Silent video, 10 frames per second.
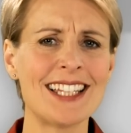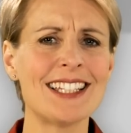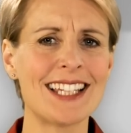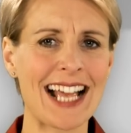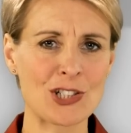
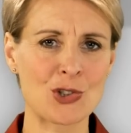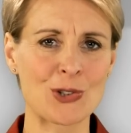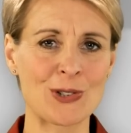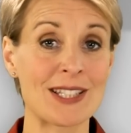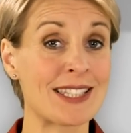
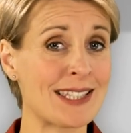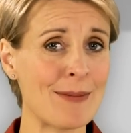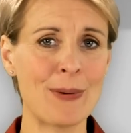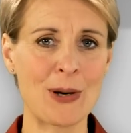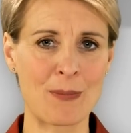natural,
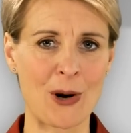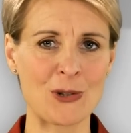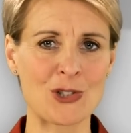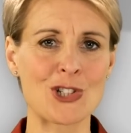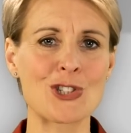simple
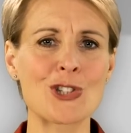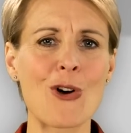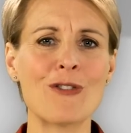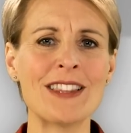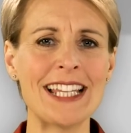approach to
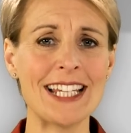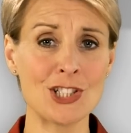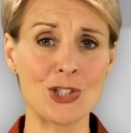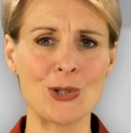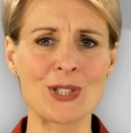solving the
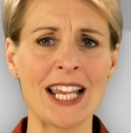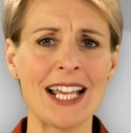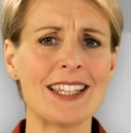issues